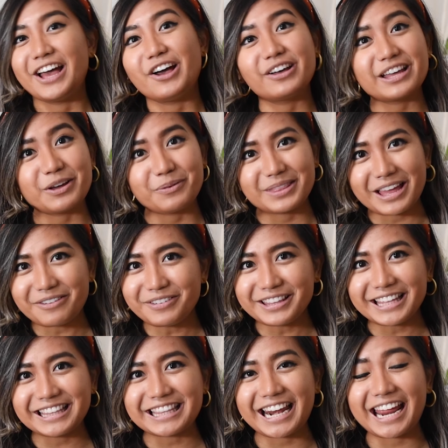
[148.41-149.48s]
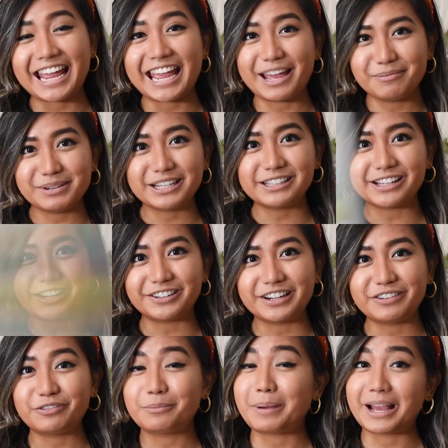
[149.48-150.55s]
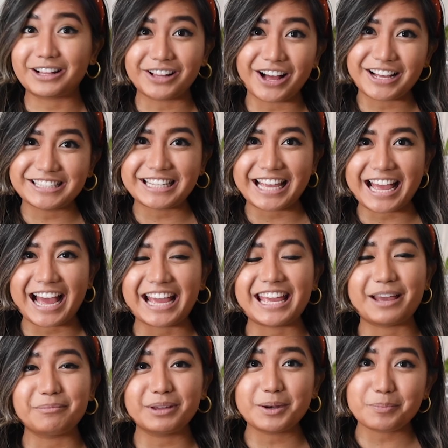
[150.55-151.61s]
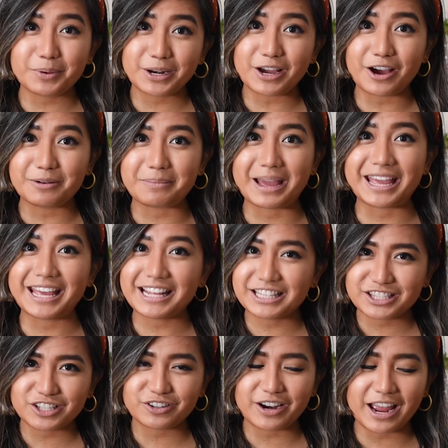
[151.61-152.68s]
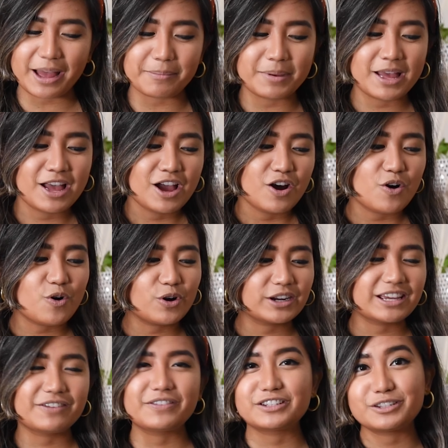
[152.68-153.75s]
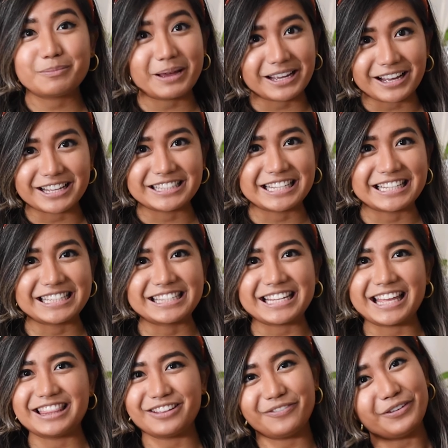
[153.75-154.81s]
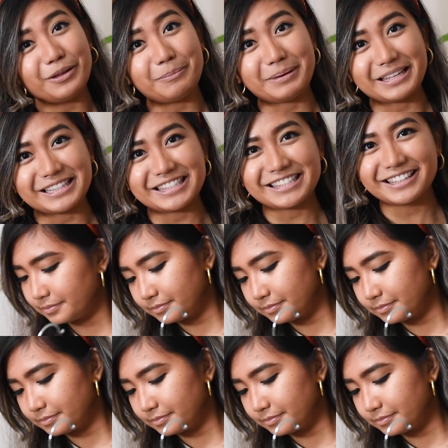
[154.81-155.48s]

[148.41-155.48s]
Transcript: Okay, with everything that I am decluttering from my closet, I am going to put it on my Instagram or give it to my cousins in the Philippines.